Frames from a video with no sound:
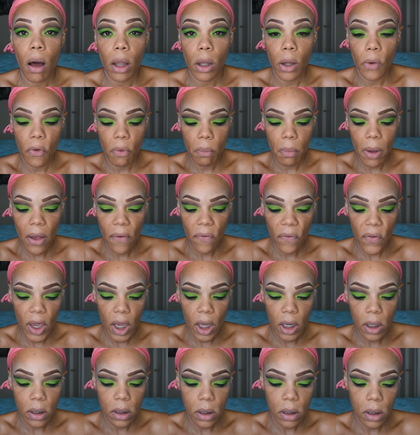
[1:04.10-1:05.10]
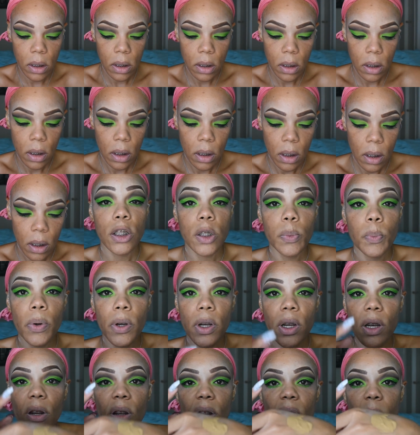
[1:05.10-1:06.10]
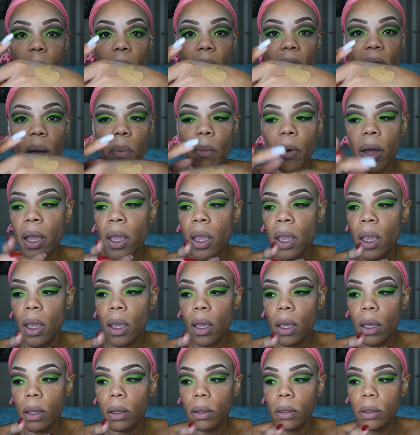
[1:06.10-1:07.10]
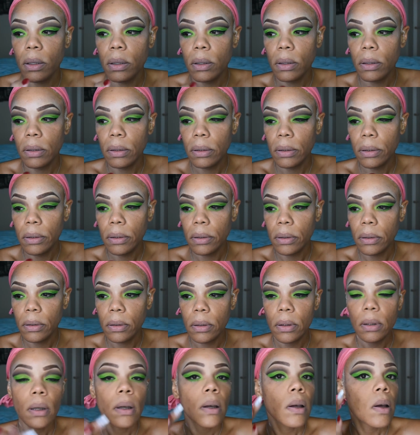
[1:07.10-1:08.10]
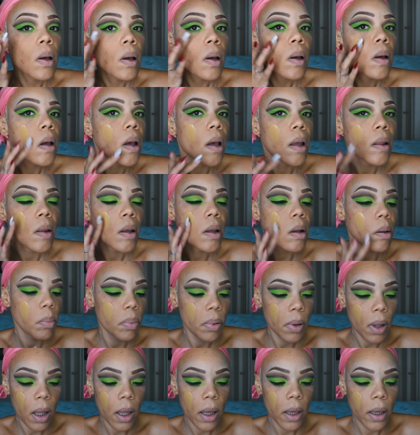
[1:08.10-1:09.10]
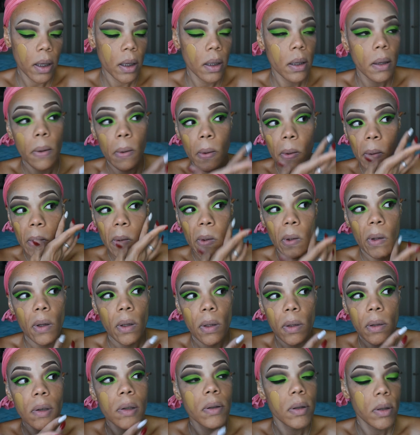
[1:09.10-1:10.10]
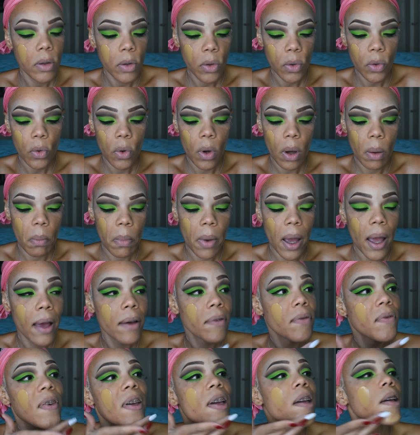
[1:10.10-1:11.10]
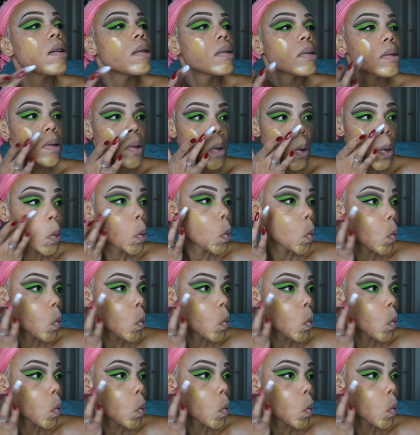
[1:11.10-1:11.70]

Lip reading: all over my face. Just put it on the back of my hand, and then apply it to my face.